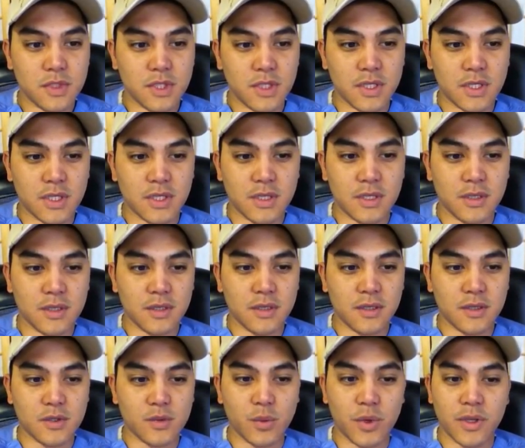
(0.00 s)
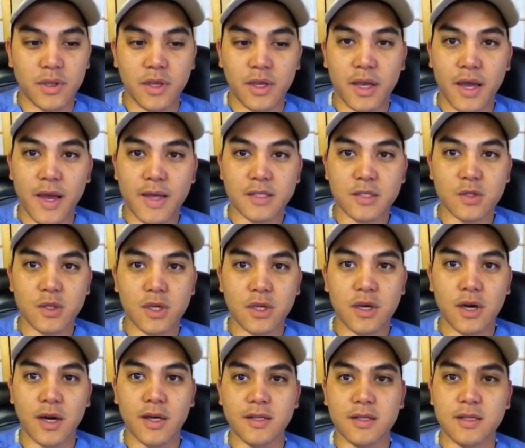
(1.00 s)
it is when the gastric
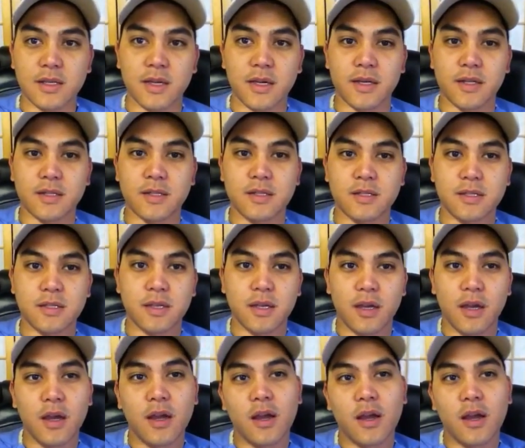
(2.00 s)
contents